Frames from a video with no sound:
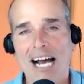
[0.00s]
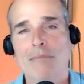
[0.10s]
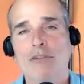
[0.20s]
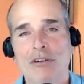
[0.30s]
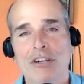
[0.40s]

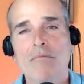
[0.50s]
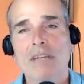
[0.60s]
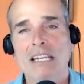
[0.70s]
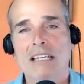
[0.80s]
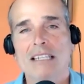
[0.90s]
I'm going to
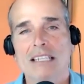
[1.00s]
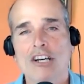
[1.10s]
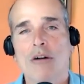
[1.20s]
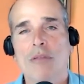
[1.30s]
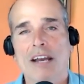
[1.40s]
immediately
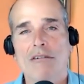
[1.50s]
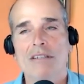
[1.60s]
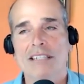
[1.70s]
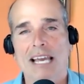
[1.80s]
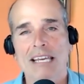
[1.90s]
go there
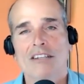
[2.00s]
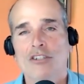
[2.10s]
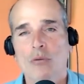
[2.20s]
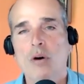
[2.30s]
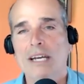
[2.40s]
and say,
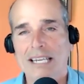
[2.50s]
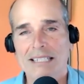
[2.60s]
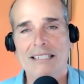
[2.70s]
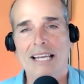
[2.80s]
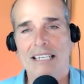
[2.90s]
to what
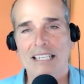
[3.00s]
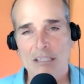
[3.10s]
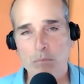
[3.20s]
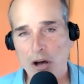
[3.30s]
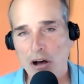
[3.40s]
extent
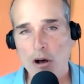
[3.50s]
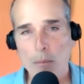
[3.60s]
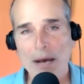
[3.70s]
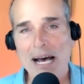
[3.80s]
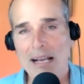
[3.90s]
is
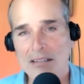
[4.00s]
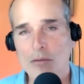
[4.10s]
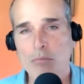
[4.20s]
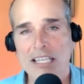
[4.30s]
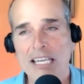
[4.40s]
Paul
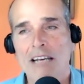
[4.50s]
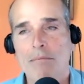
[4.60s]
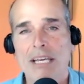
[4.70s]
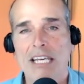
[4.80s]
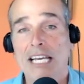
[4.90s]
possibly
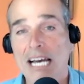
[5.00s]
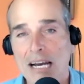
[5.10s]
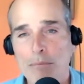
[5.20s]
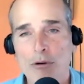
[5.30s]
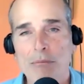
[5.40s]
being
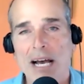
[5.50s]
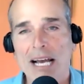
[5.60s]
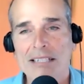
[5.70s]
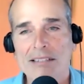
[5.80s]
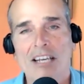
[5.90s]

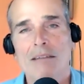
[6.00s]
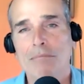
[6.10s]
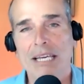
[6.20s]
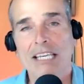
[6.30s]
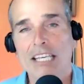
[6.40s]
compromised,
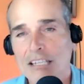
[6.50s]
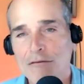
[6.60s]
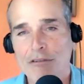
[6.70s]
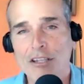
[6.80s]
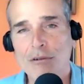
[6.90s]
being
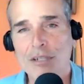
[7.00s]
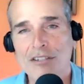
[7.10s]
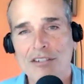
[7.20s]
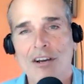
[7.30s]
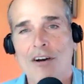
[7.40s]

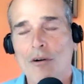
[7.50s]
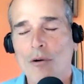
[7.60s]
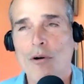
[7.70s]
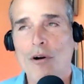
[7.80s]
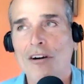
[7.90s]
influenced,
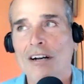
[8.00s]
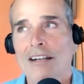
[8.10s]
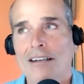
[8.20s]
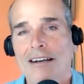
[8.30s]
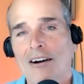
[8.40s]
or
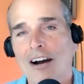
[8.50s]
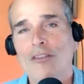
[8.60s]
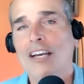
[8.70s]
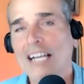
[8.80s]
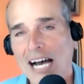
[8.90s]

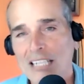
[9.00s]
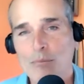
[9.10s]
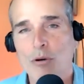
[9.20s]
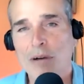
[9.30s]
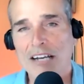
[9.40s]
are the
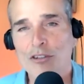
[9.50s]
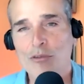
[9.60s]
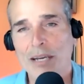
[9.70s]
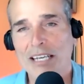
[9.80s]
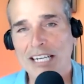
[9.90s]
gospel
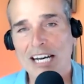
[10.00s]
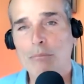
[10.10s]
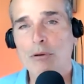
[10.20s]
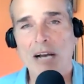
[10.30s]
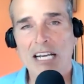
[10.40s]
writers being
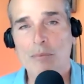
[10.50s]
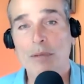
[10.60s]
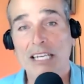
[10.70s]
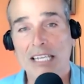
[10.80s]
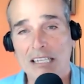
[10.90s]

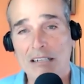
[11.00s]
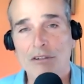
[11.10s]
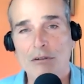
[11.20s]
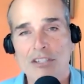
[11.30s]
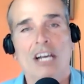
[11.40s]
compromised, being well,
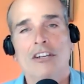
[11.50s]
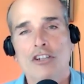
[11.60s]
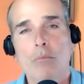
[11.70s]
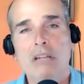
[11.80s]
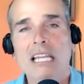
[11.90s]
influenced
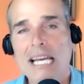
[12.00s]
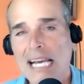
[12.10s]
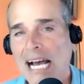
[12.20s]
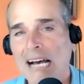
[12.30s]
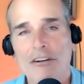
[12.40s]
to
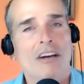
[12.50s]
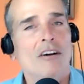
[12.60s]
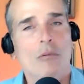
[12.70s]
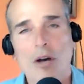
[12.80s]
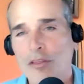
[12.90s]
play out
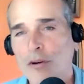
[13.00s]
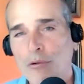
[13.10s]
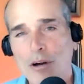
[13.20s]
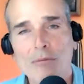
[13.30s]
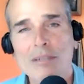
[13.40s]
what the
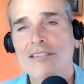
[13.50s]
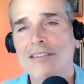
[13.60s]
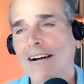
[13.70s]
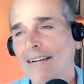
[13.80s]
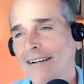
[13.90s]

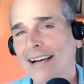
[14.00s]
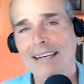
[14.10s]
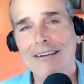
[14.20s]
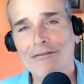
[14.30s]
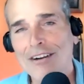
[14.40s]
Romans are
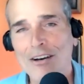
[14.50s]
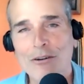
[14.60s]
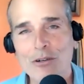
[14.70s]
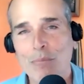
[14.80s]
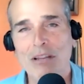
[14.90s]
kind of
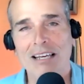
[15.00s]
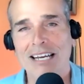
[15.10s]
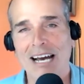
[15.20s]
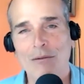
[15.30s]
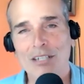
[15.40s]
known to
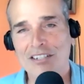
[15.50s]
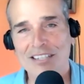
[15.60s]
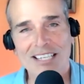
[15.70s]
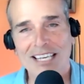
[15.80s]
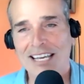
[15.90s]
play out, which
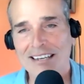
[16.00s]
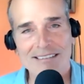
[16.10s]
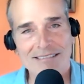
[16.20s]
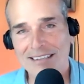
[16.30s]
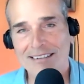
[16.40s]
is again
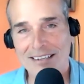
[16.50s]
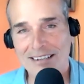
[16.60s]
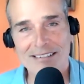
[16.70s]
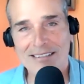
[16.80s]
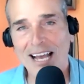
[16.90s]
a, a,
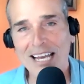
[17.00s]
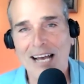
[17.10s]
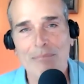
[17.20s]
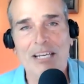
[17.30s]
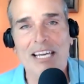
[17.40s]
a
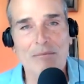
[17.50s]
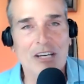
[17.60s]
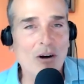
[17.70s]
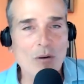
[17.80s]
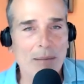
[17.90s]
psyop game,
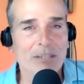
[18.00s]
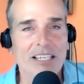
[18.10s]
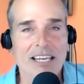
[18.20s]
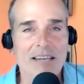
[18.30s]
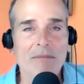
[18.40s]
a co
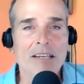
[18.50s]
opting game.